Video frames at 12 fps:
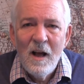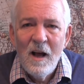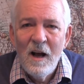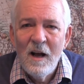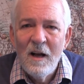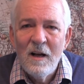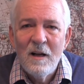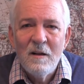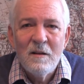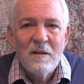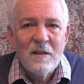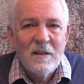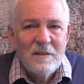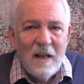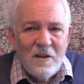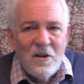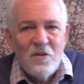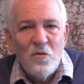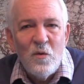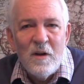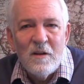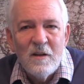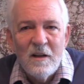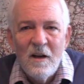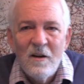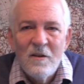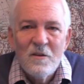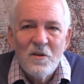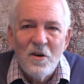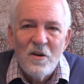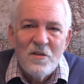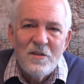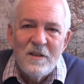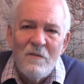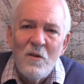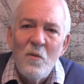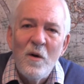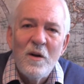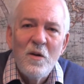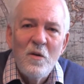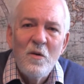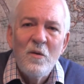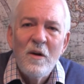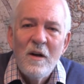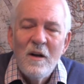Because as is written, curses everyone who